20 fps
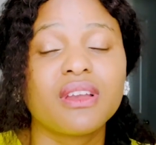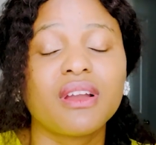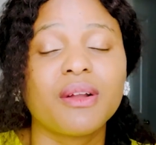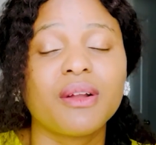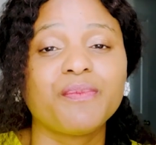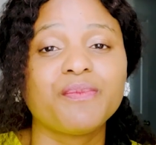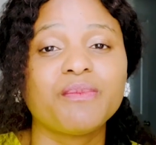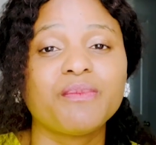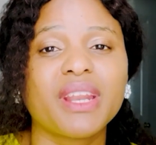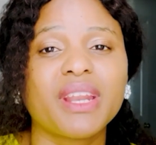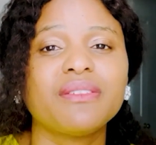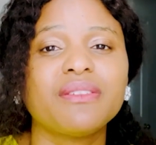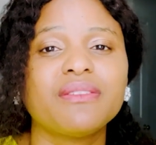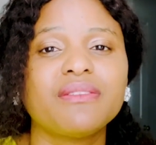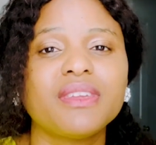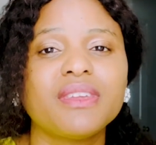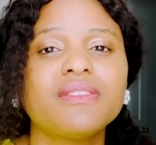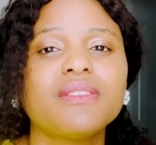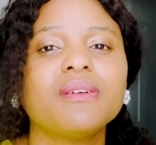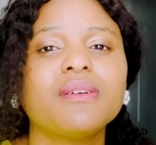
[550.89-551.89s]
But I
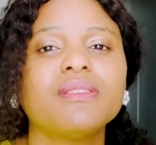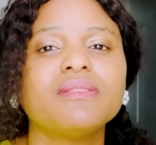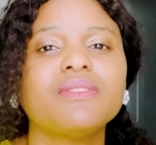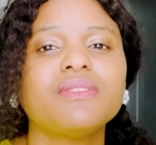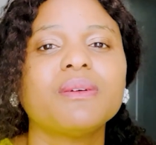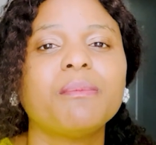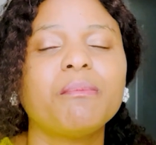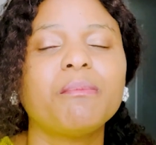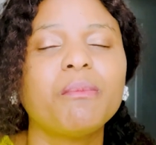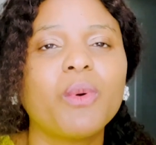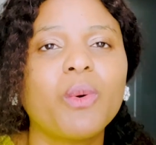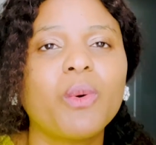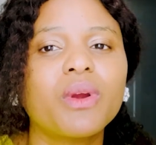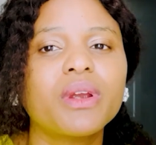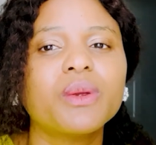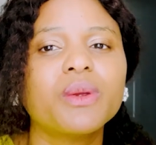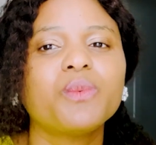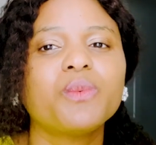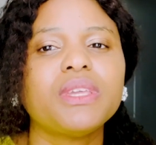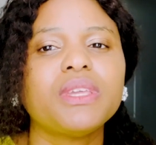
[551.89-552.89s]
think the
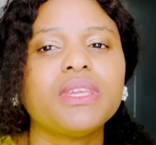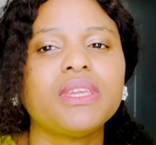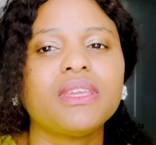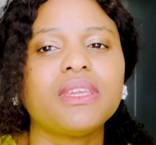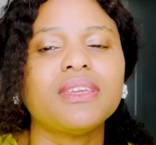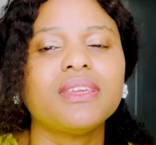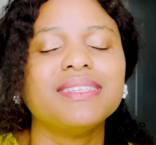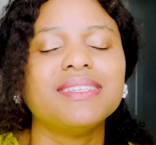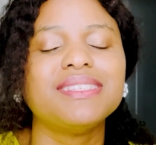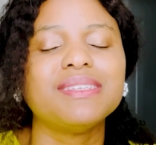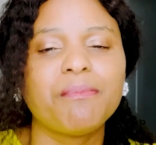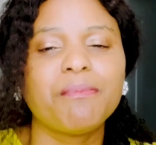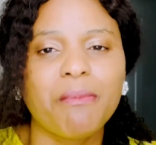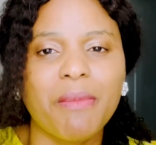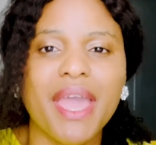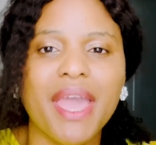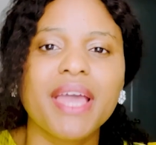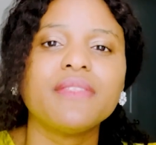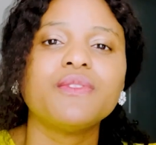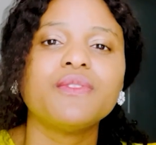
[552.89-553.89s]
more we
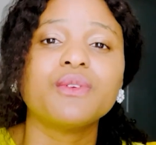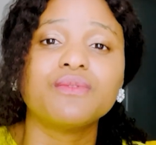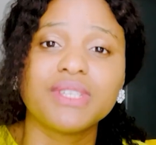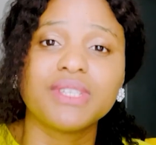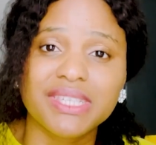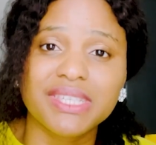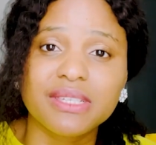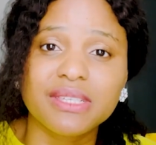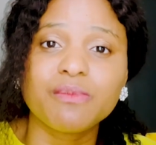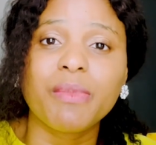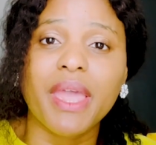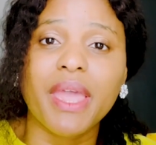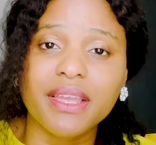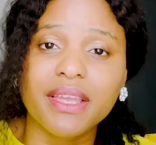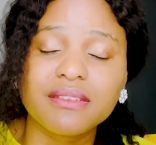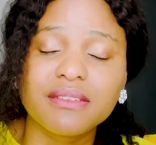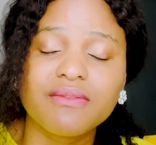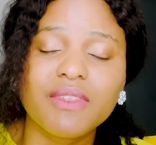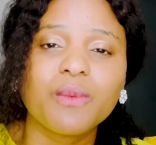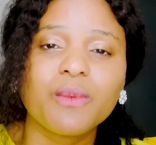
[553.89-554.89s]
demand the
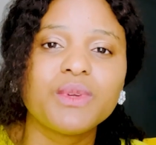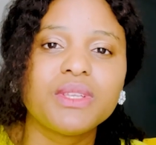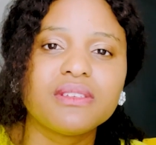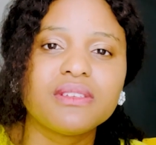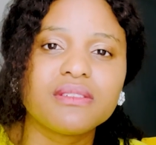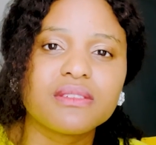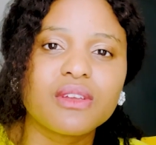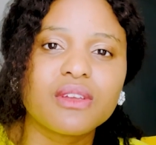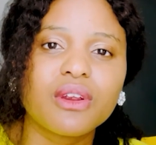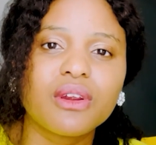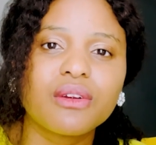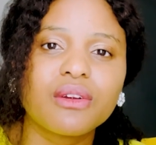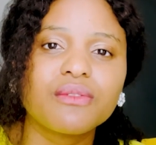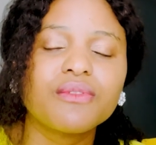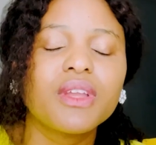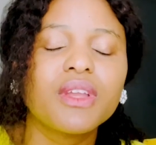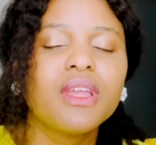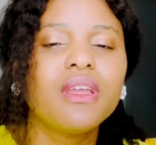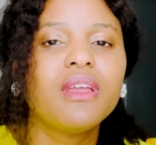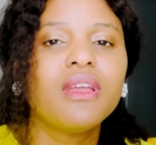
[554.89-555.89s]
respect that we
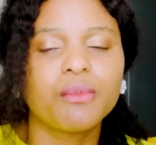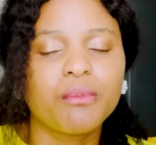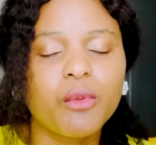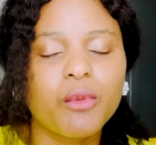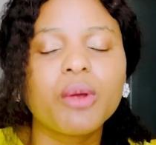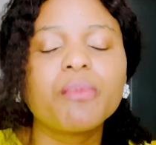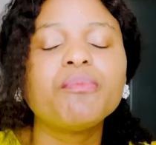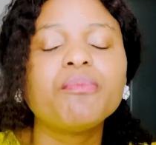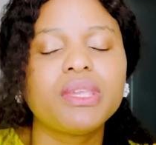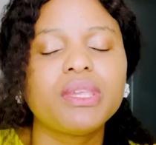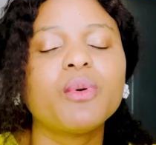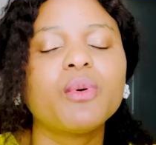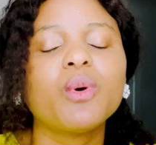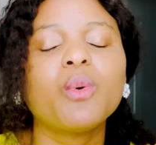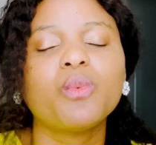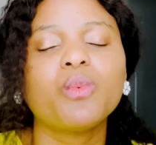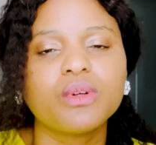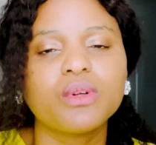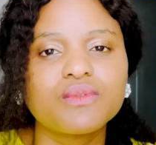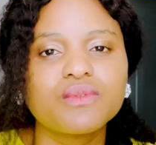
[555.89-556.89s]
deserve, the more
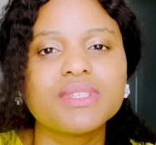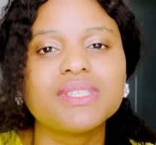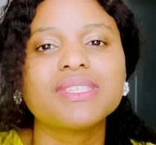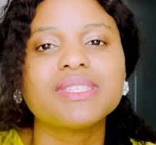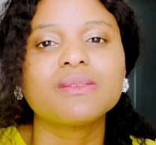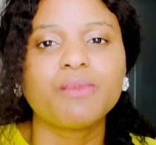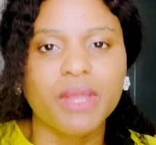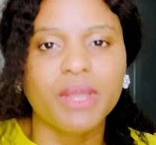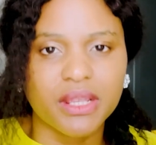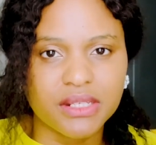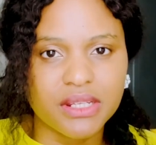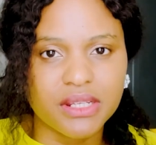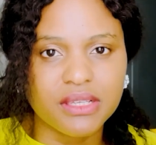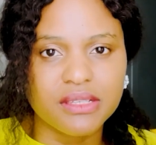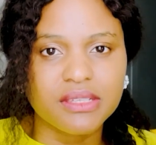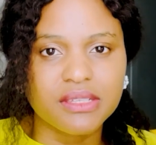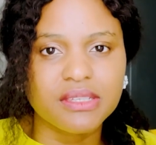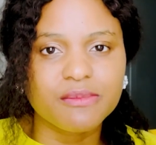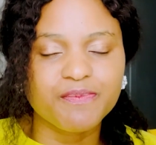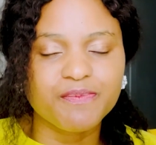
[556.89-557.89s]
people will respect
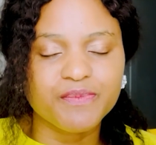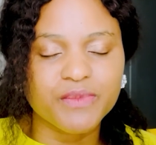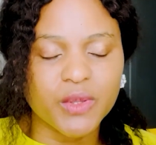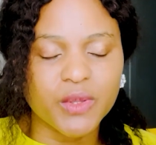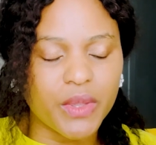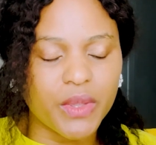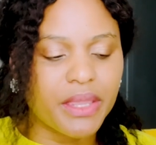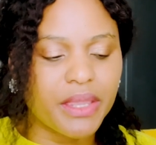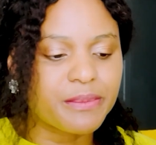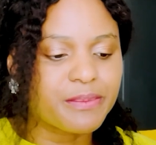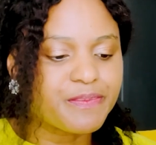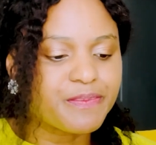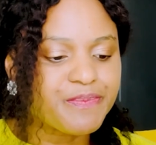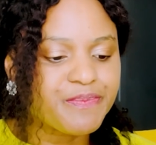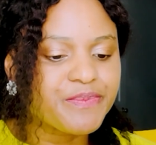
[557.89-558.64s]
us, okay?